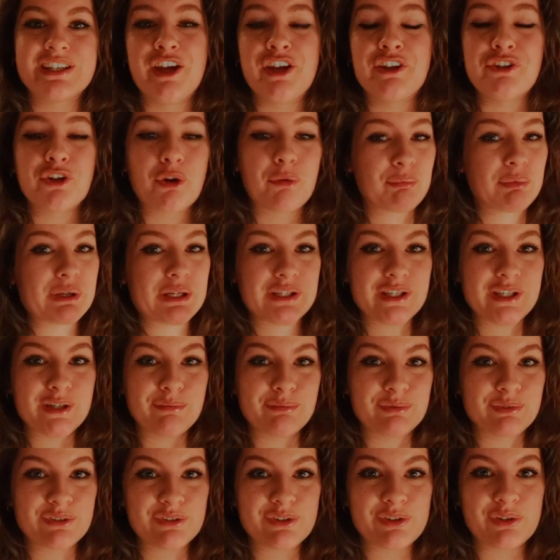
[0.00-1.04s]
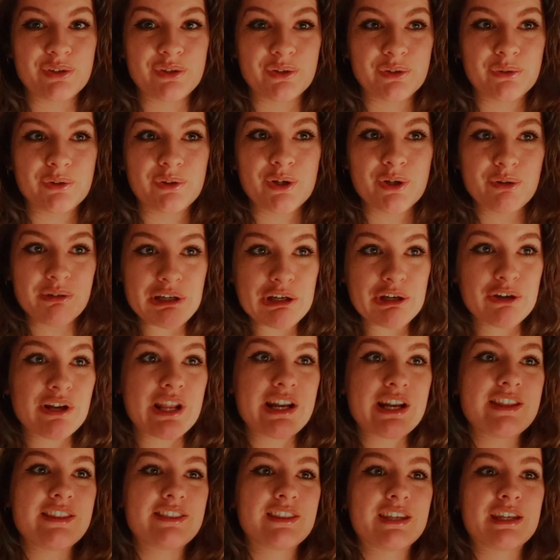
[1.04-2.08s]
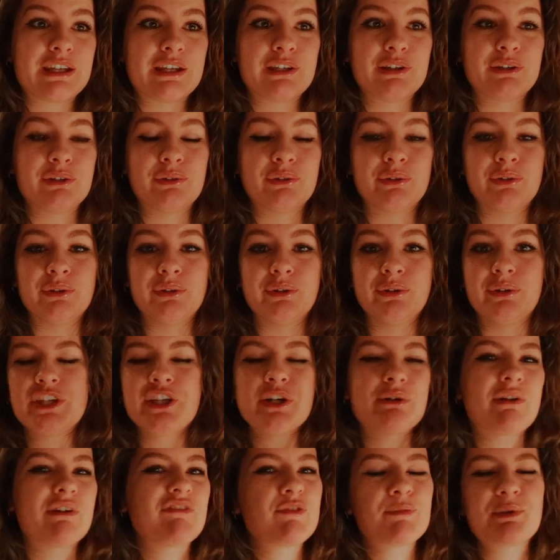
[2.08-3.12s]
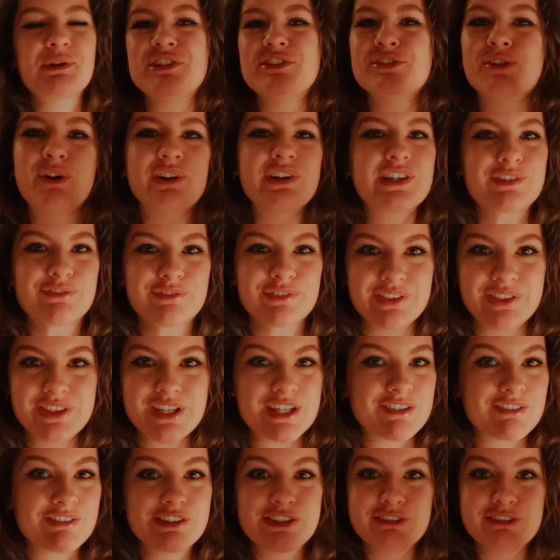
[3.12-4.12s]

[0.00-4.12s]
and not being able to agree on anything, or you know, everybody's got a different theory,